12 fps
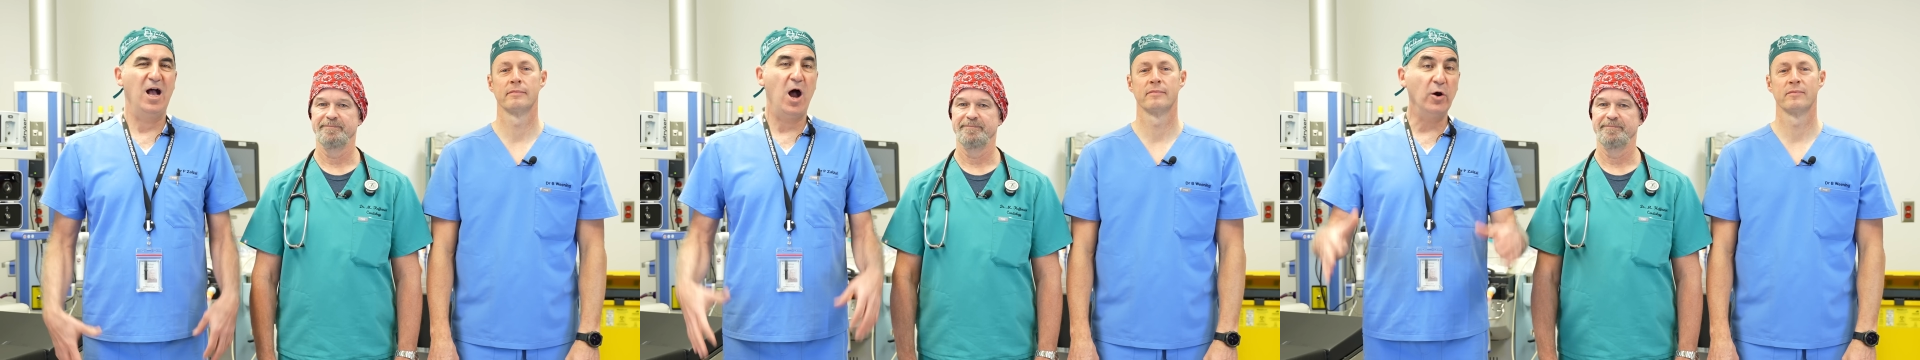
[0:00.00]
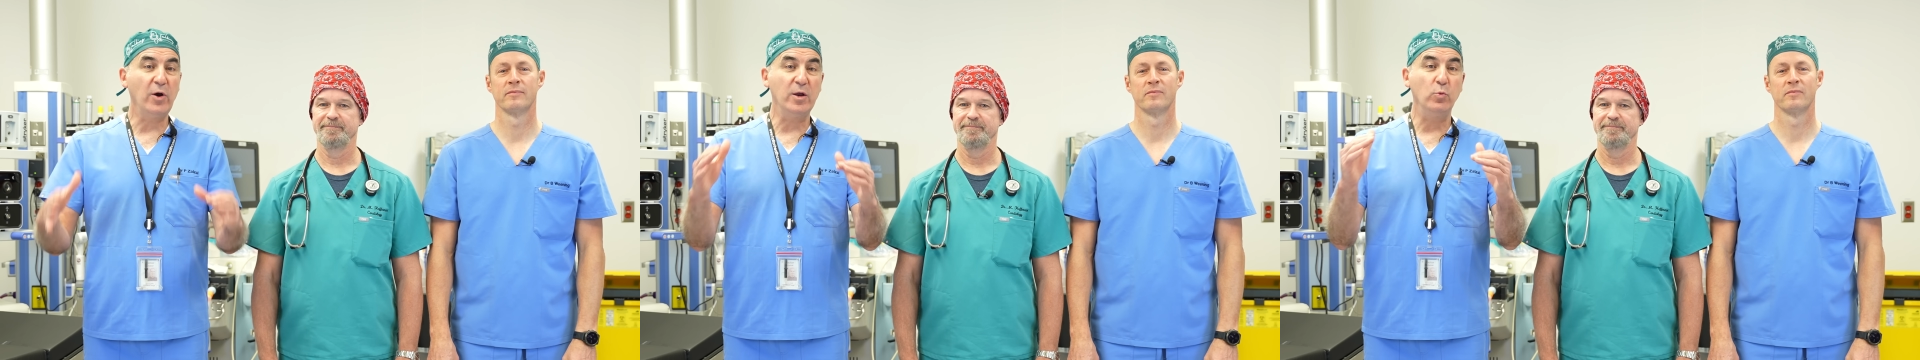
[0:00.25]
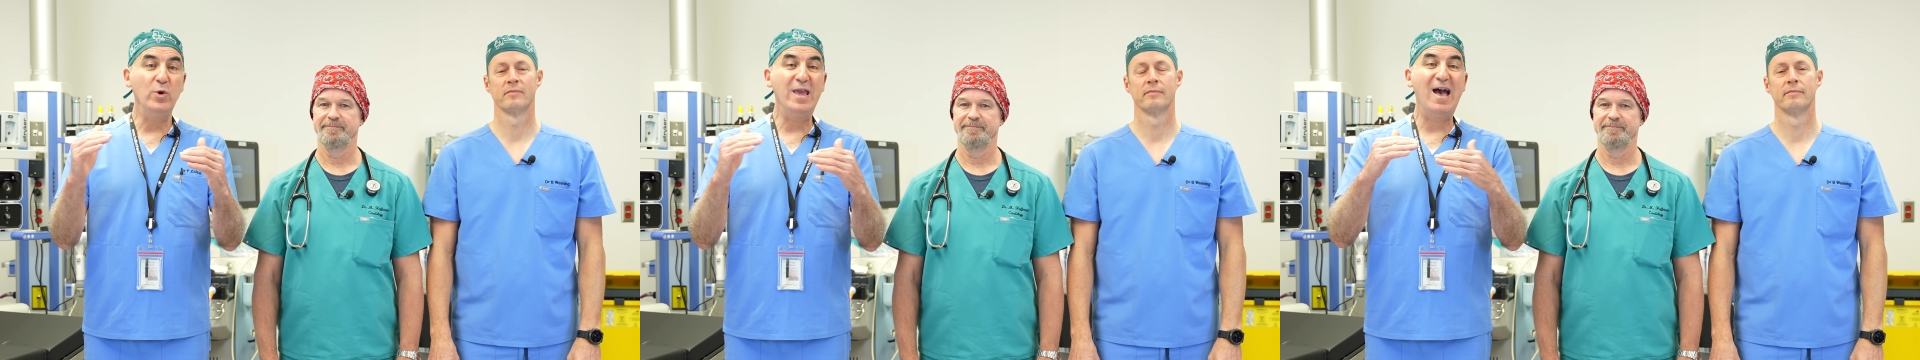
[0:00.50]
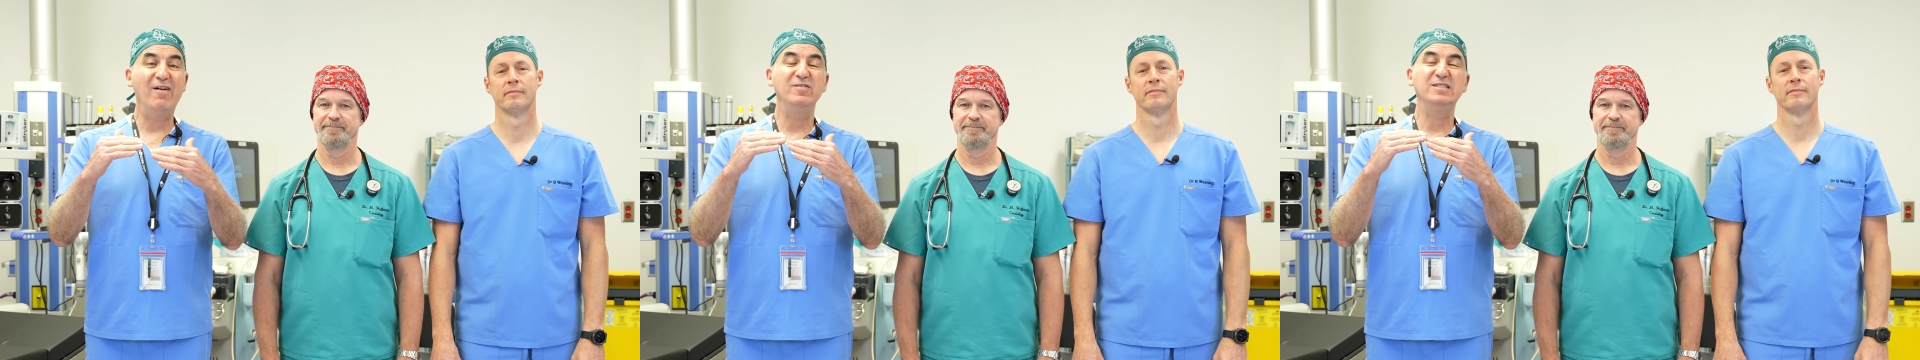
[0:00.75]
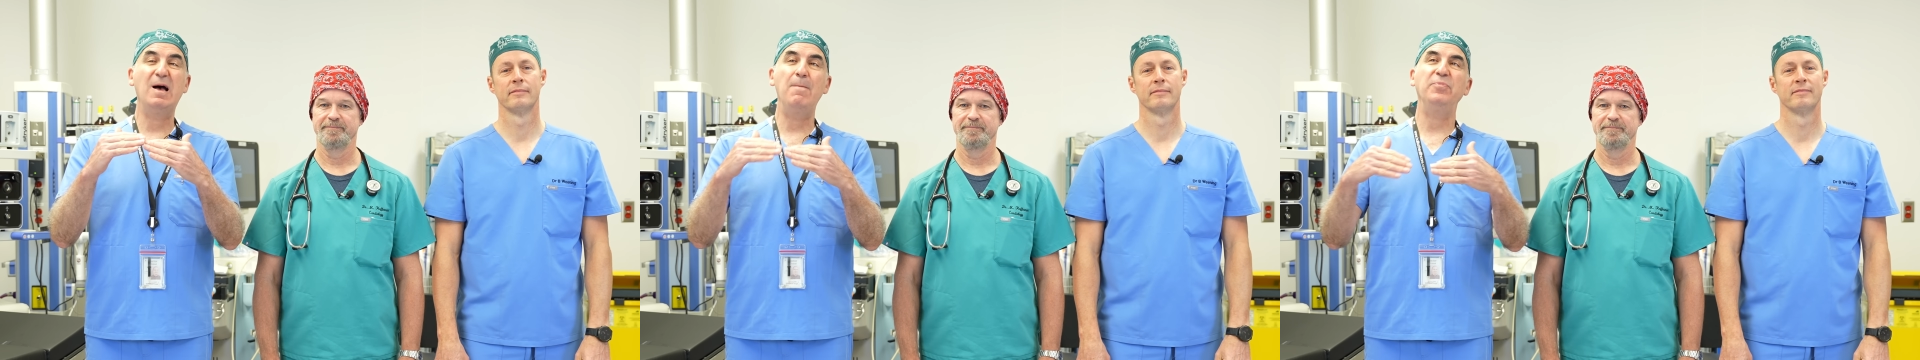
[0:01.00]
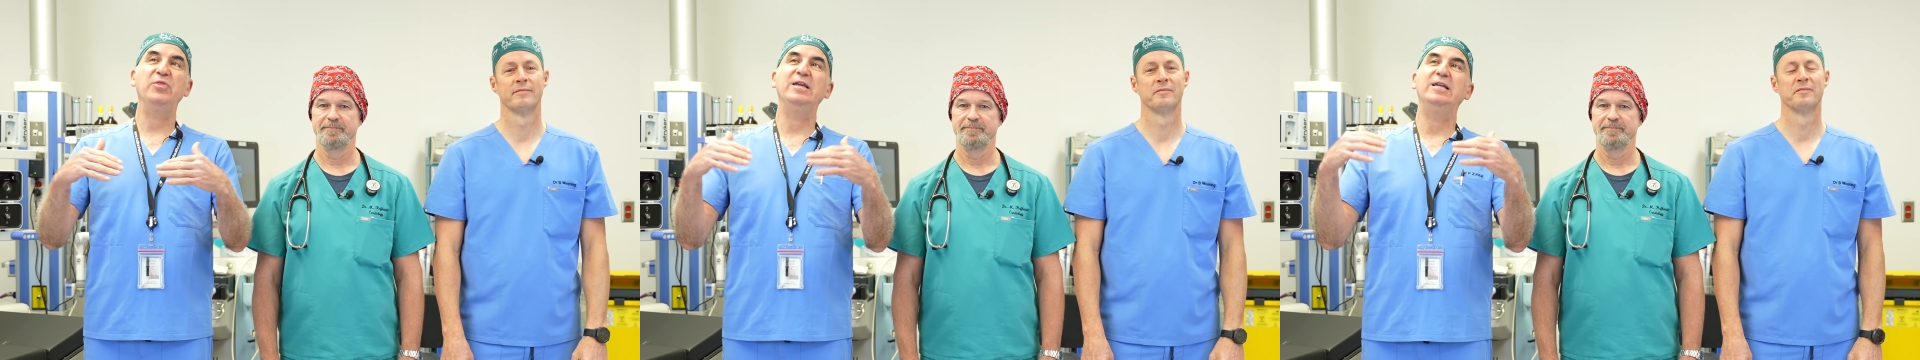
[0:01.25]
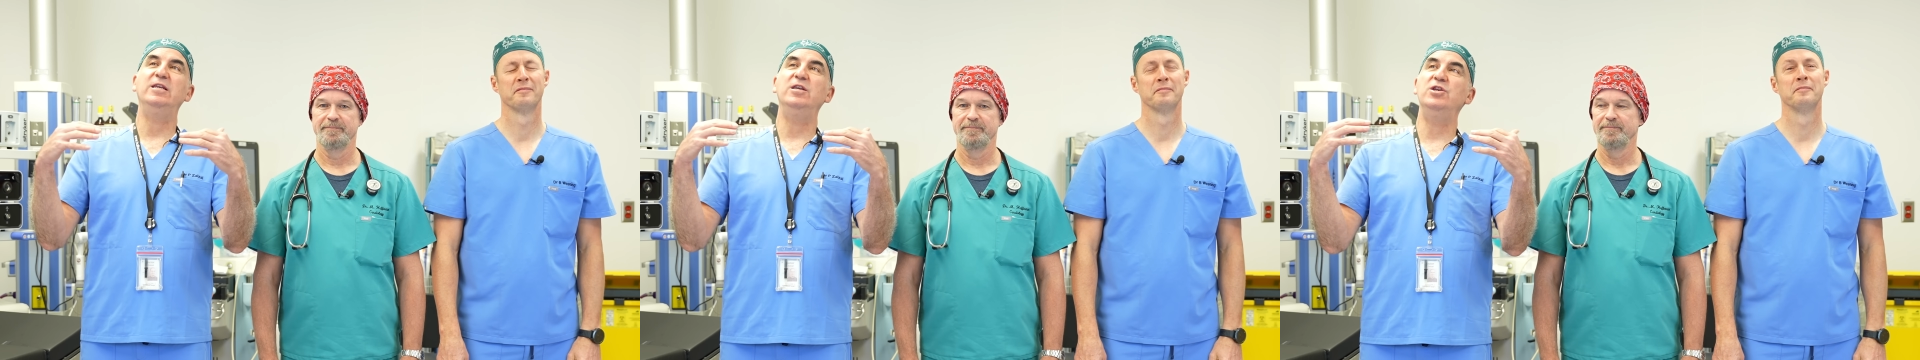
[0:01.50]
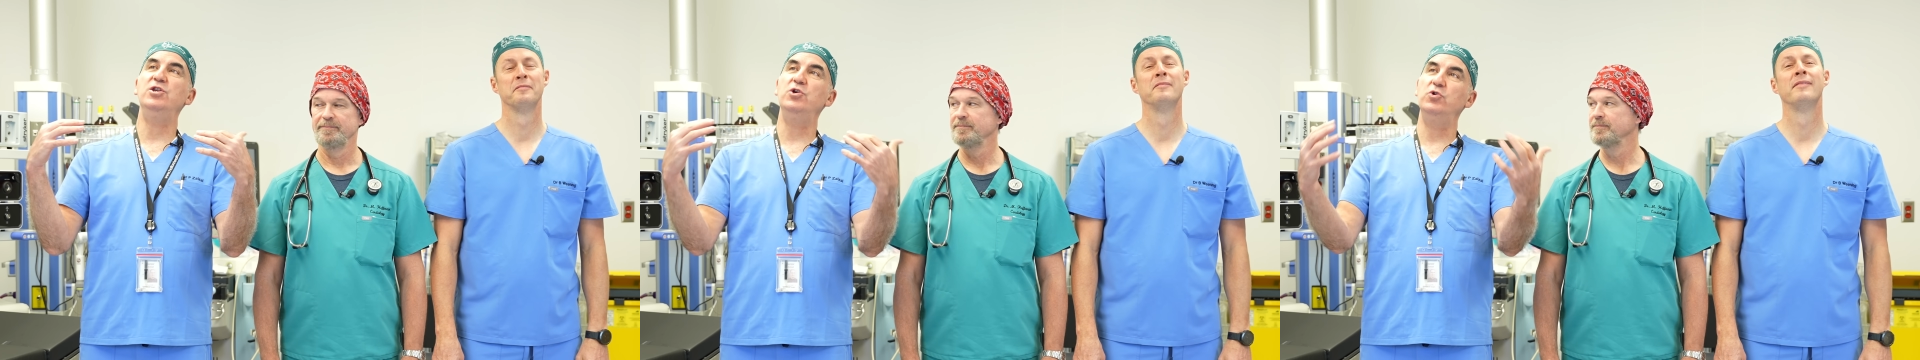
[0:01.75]
Speaker 1: All right, we have
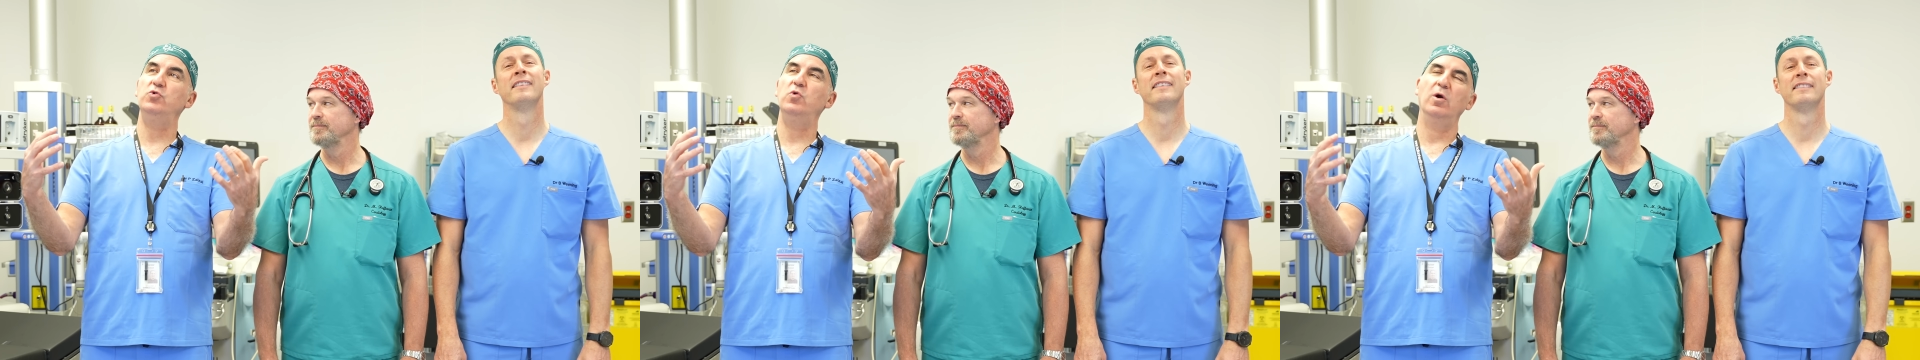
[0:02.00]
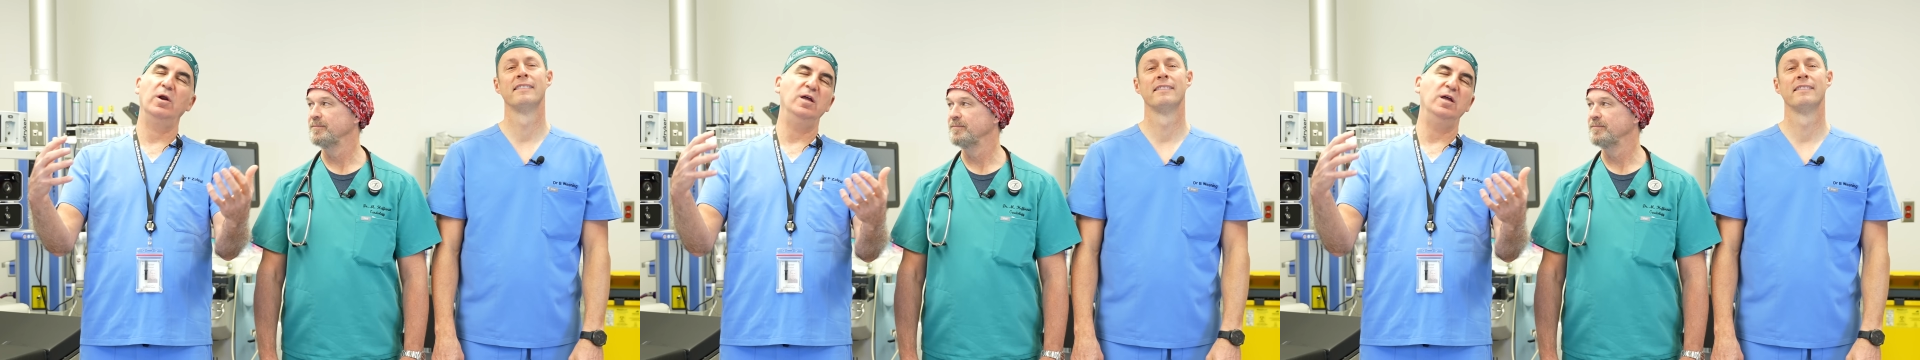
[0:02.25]
something new or